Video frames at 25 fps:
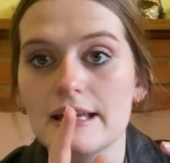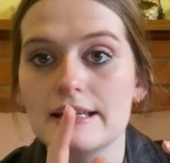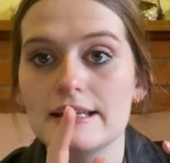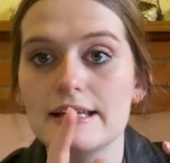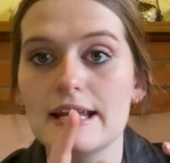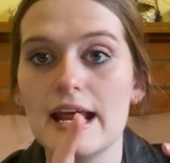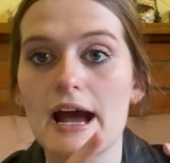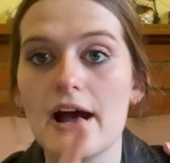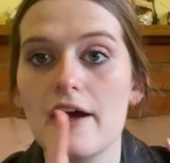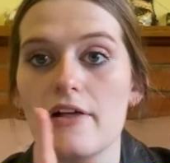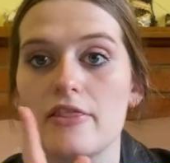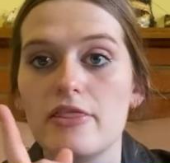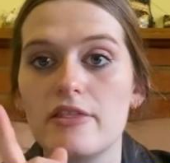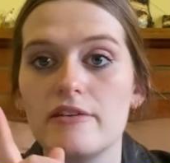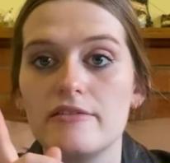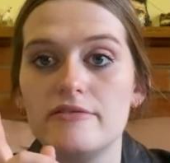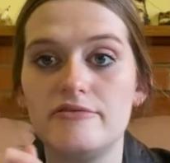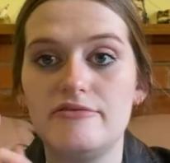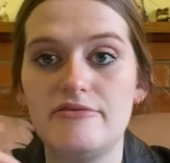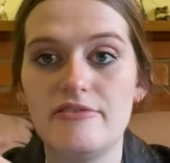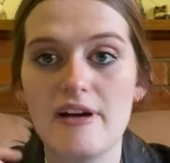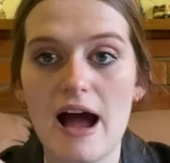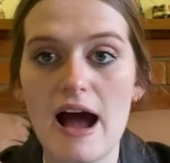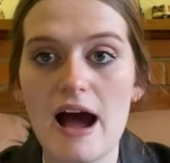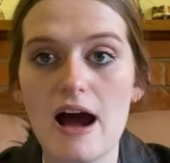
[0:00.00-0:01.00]
Now, the
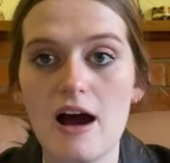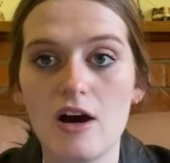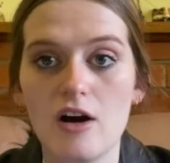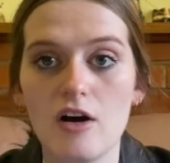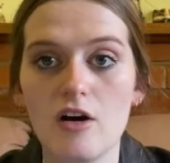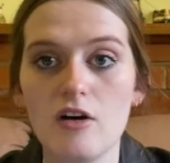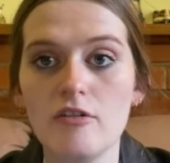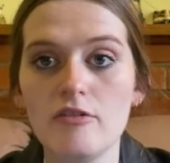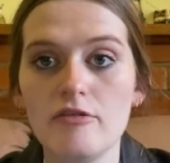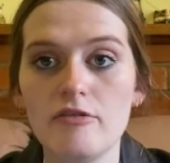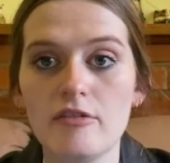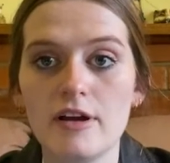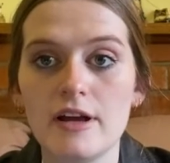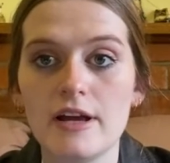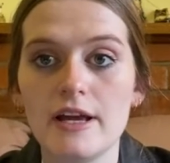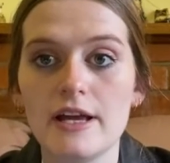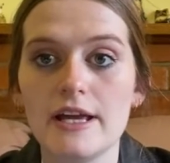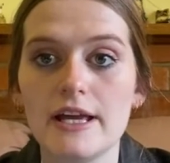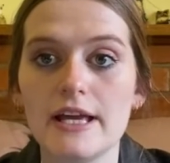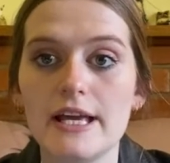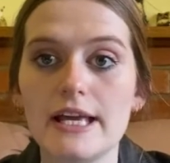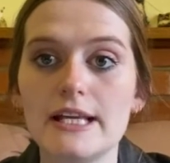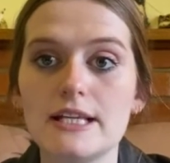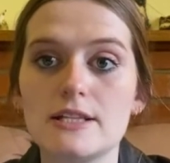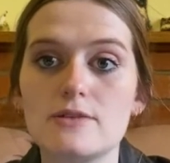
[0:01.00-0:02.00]
valve
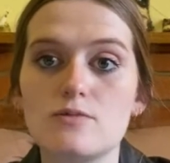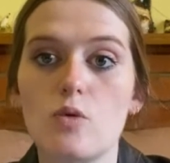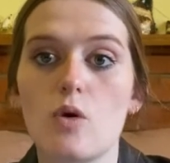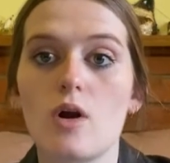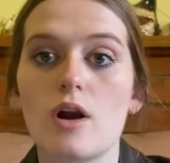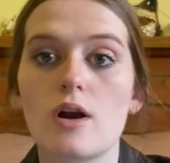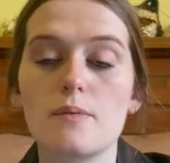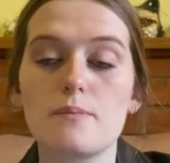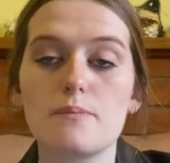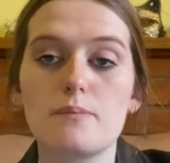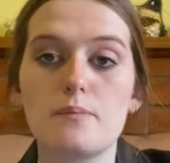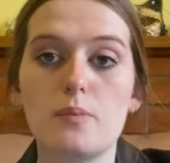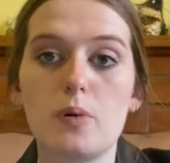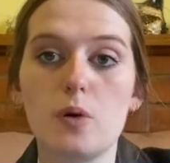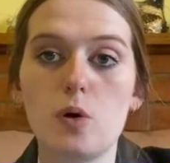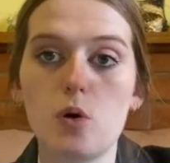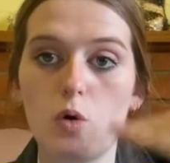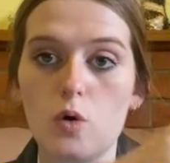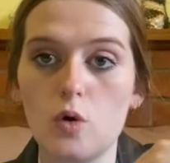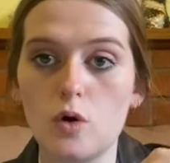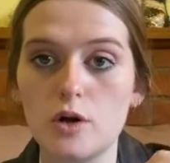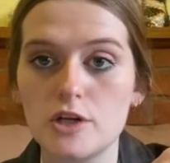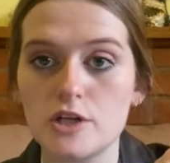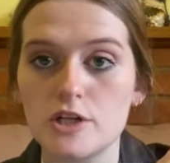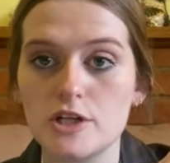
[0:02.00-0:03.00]
is what
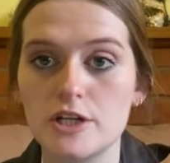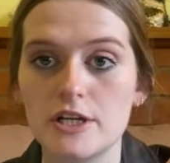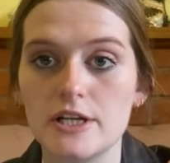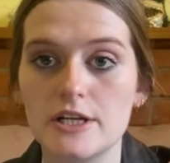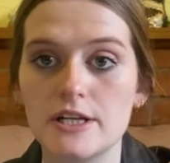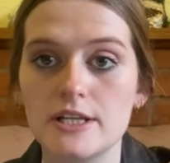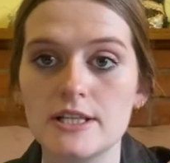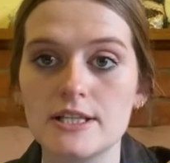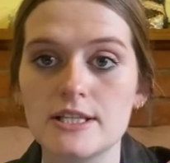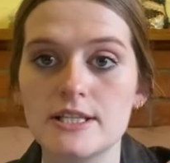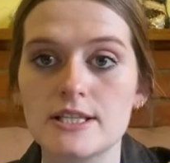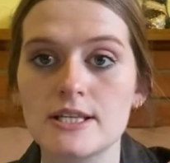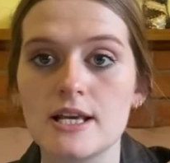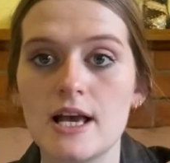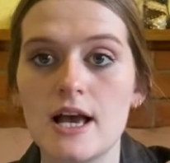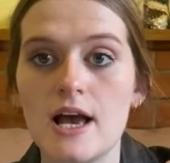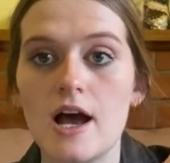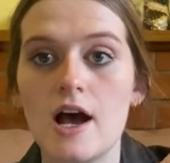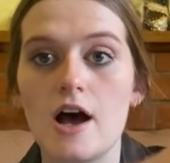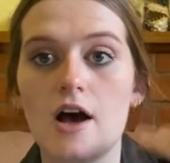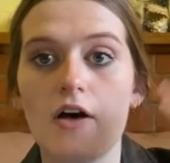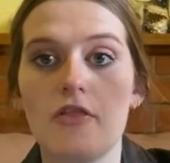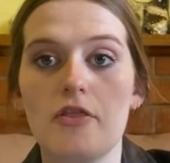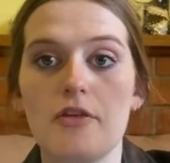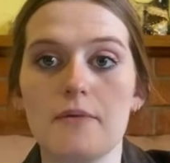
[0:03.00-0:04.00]
pushes
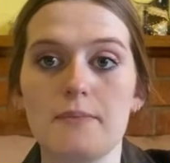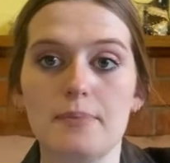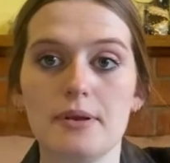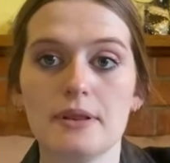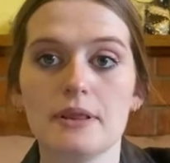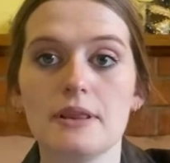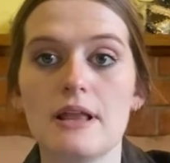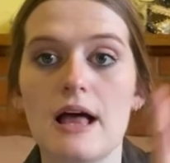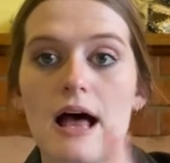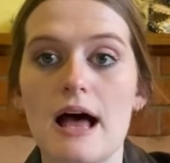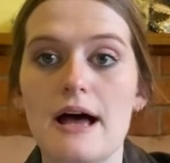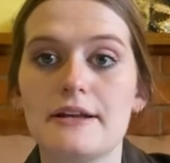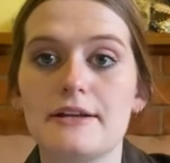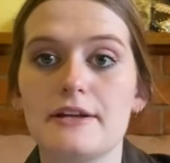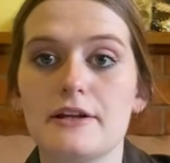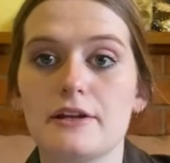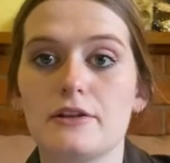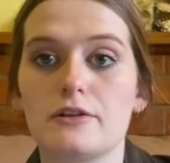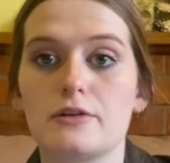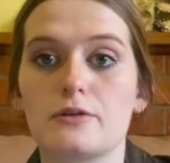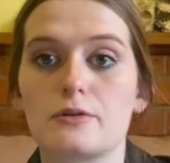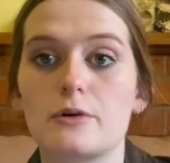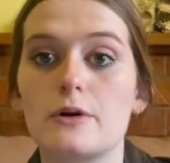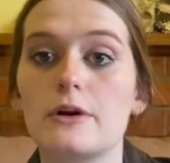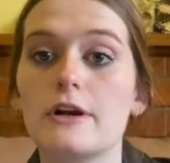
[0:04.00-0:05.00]
the blood
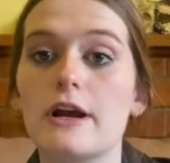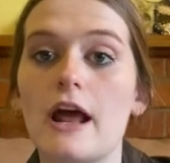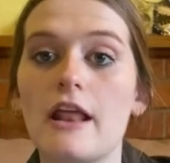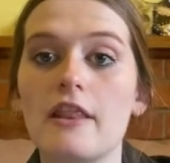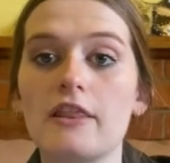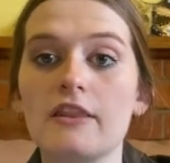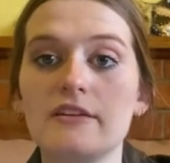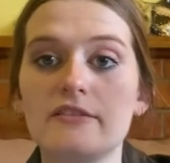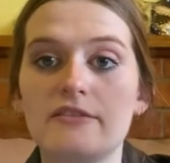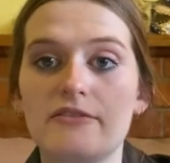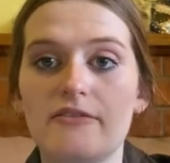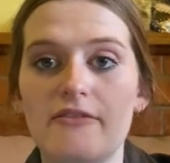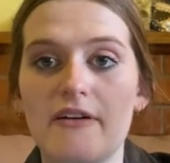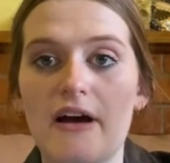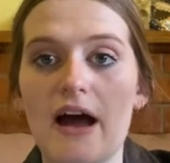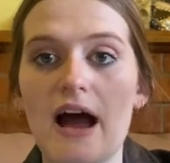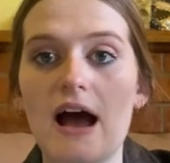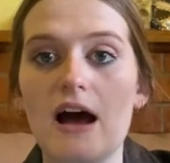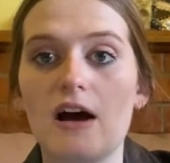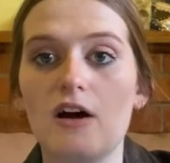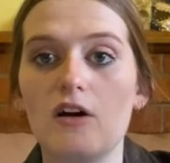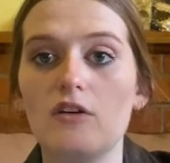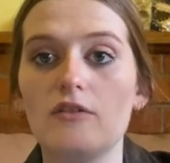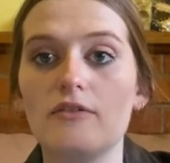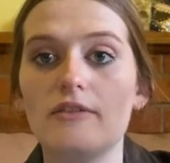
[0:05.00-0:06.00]
through, and the
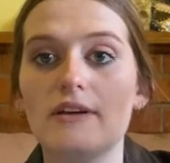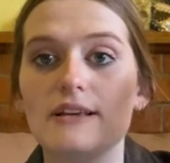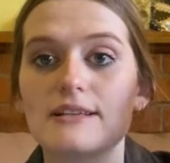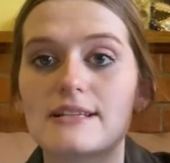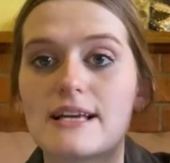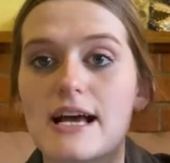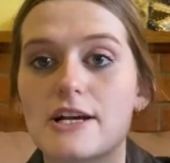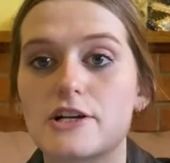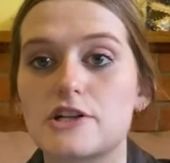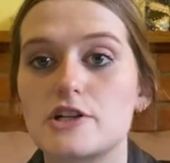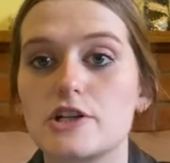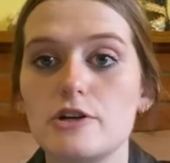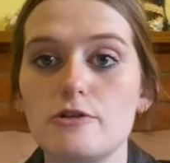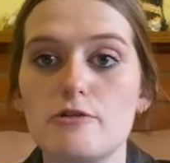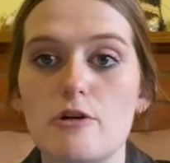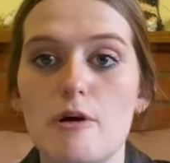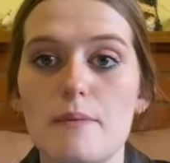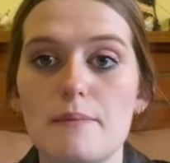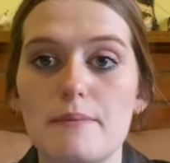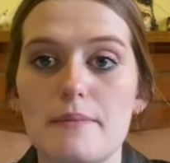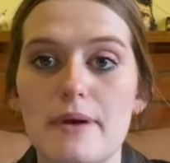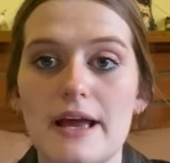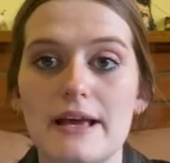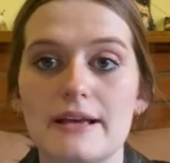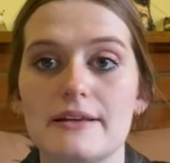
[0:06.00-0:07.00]
valve is actually
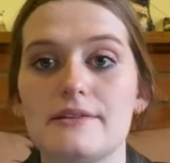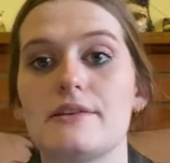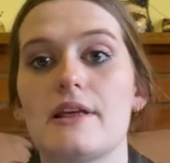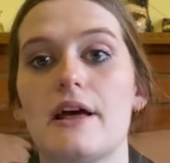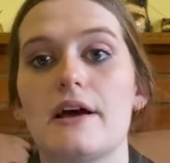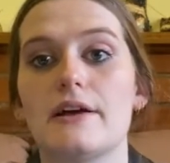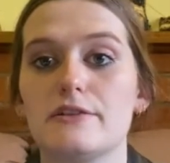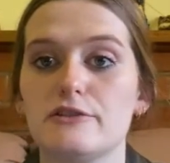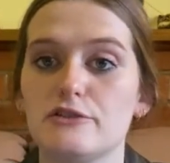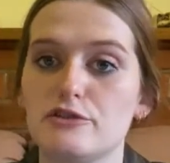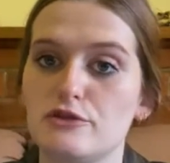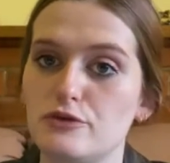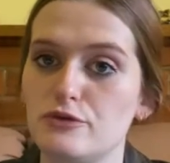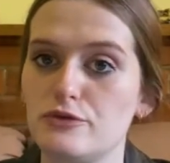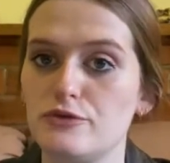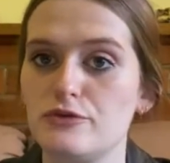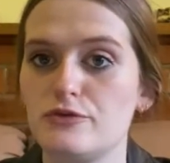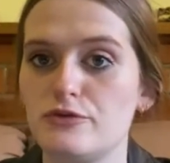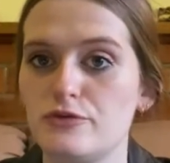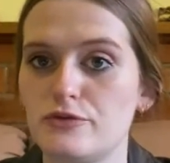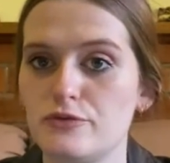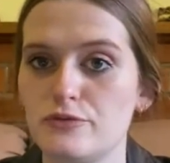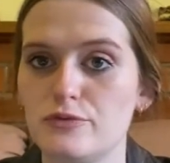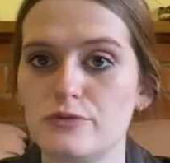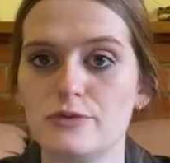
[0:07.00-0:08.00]
what makes a
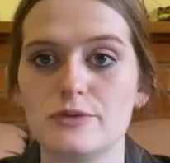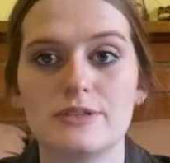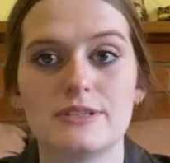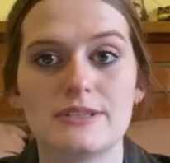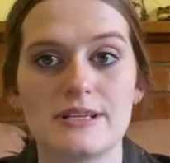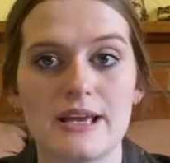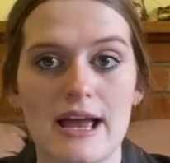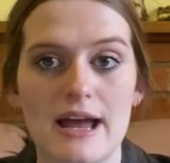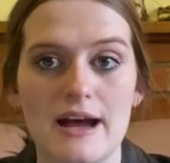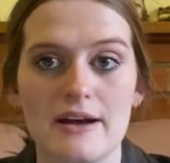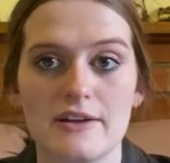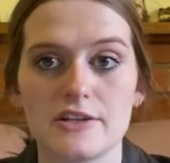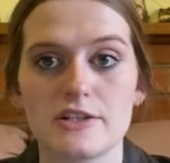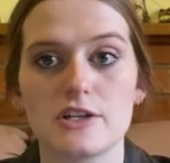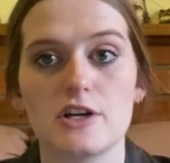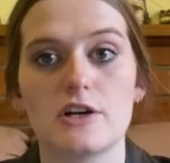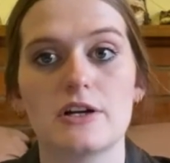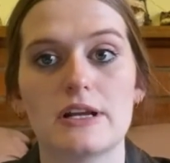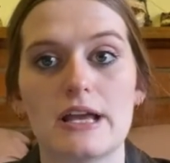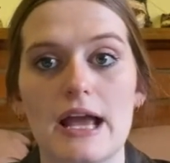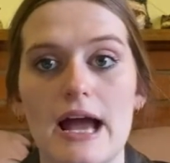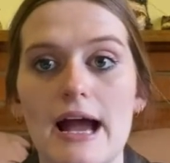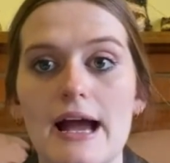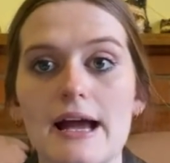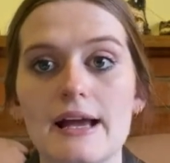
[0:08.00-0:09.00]
sound,
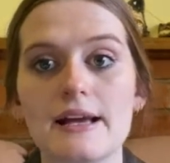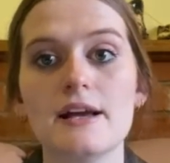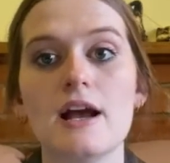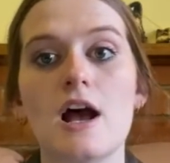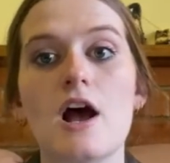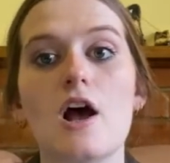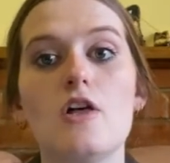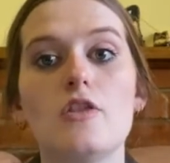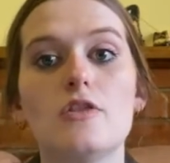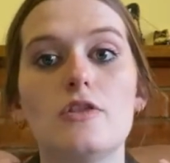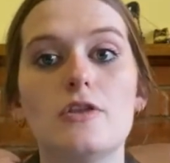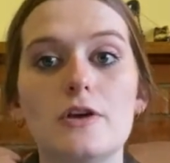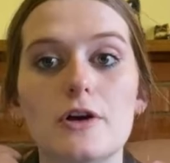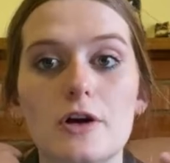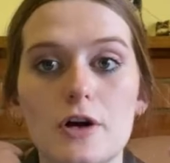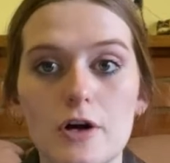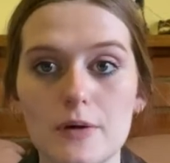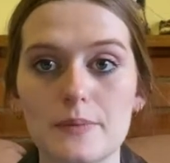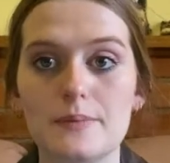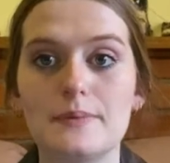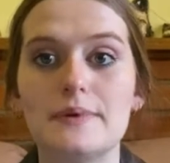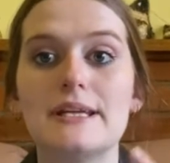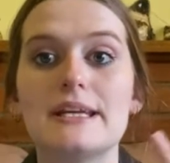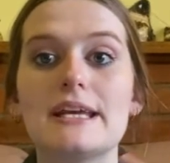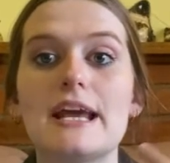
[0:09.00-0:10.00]
okay? The
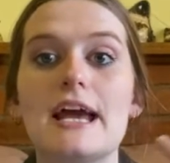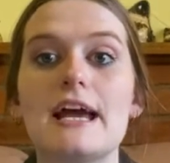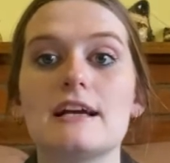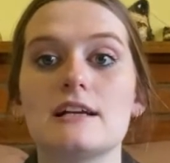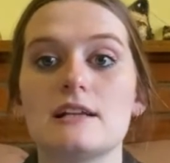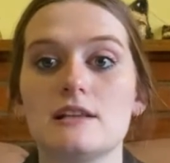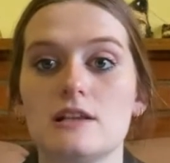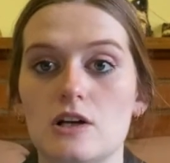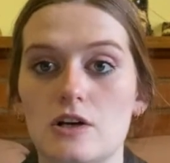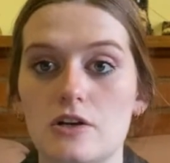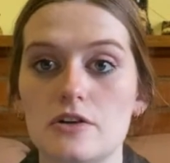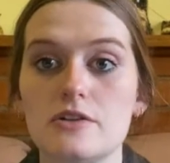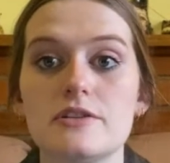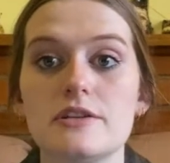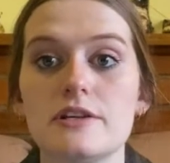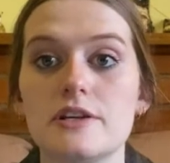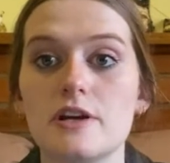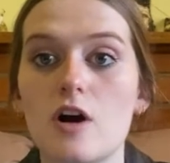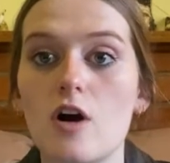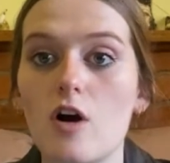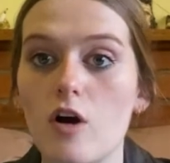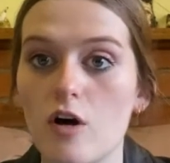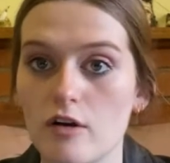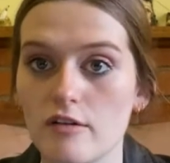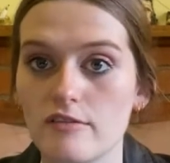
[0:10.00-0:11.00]
opening and closing
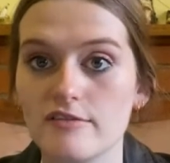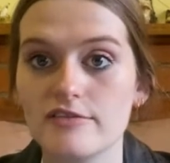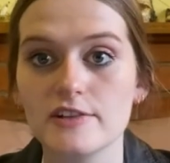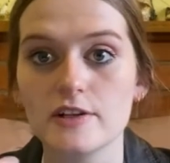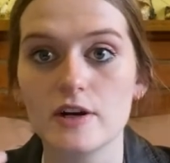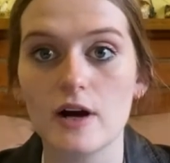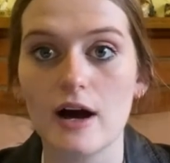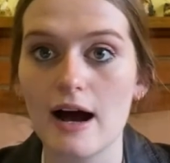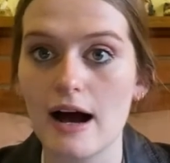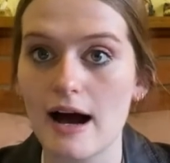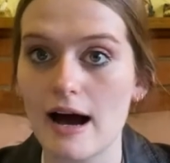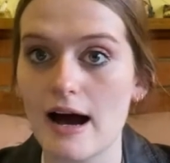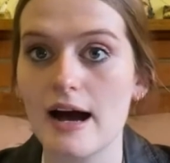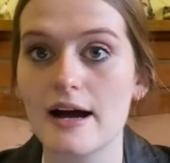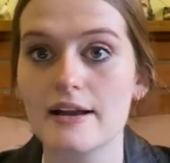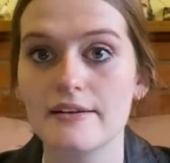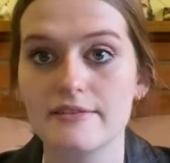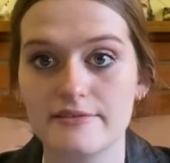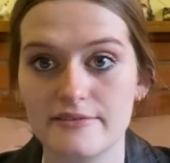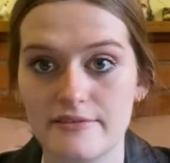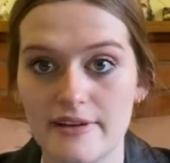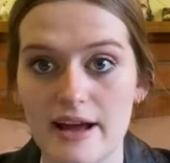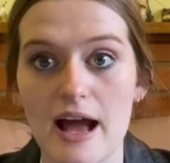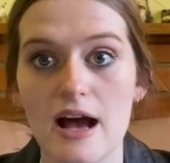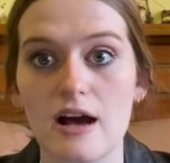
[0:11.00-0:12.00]
of your heart
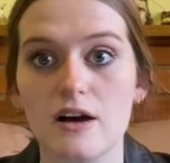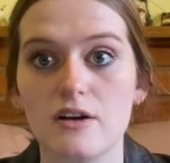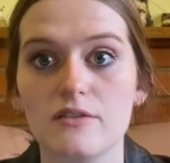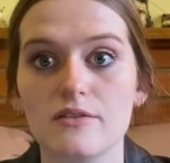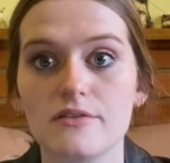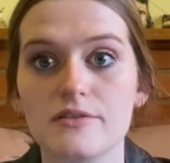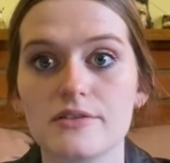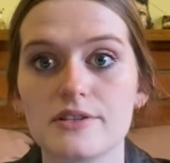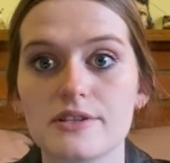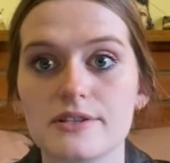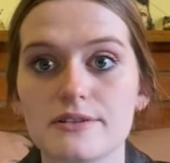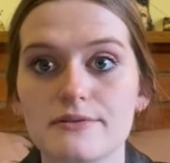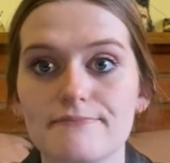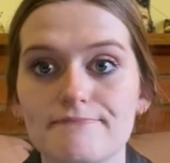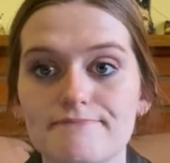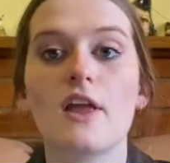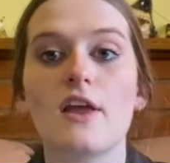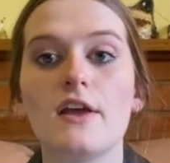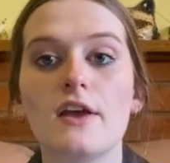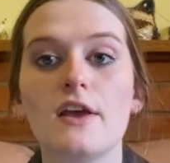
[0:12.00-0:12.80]
valves.